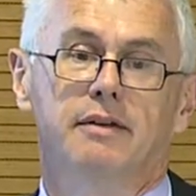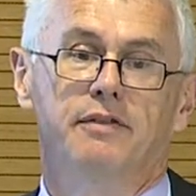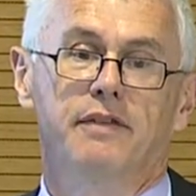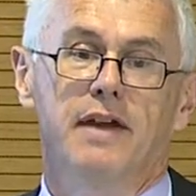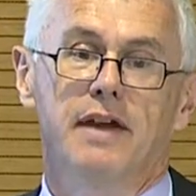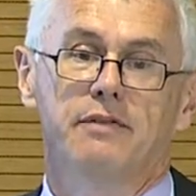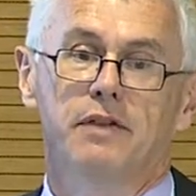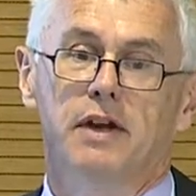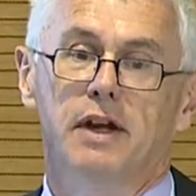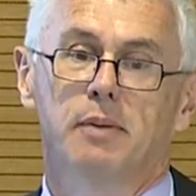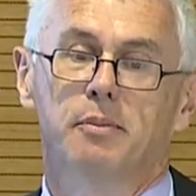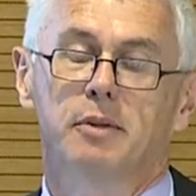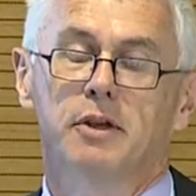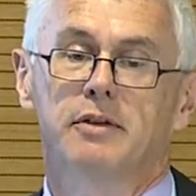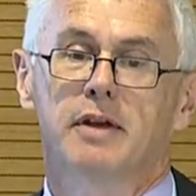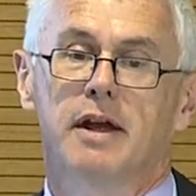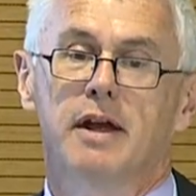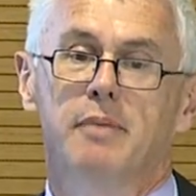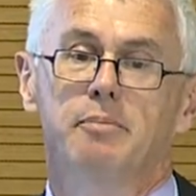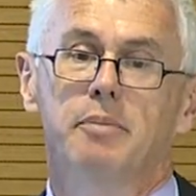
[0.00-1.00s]
Frankfurt
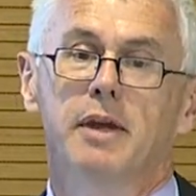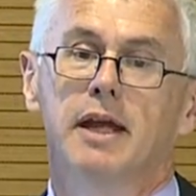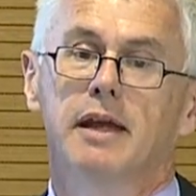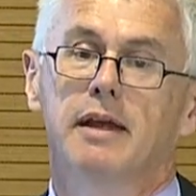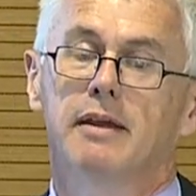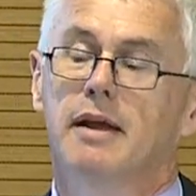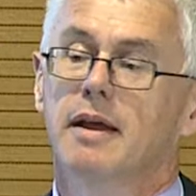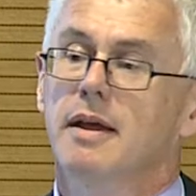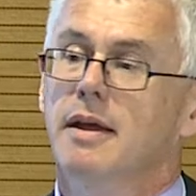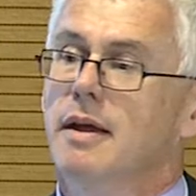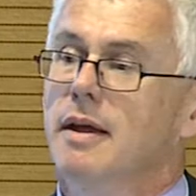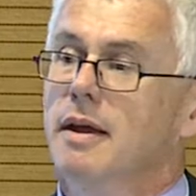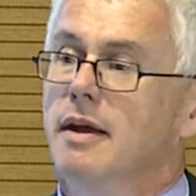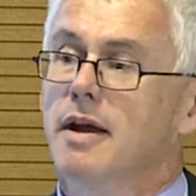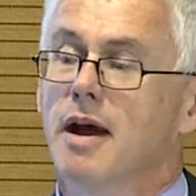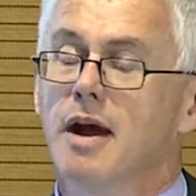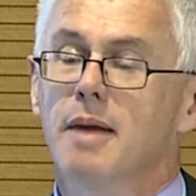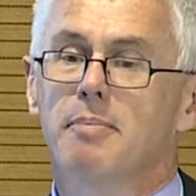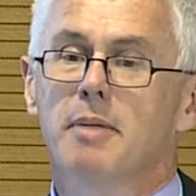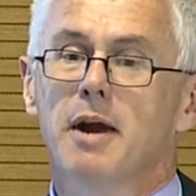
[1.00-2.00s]
Airport's got a big
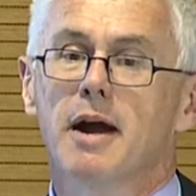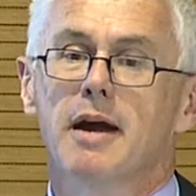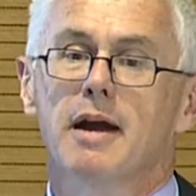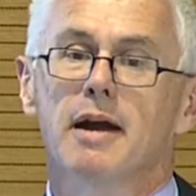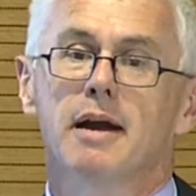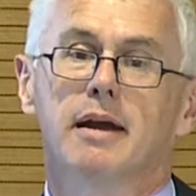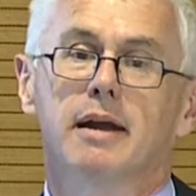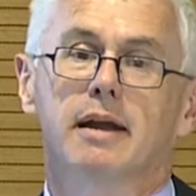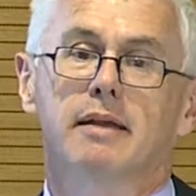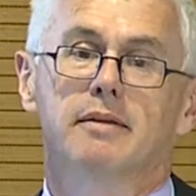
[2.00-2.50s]
car park.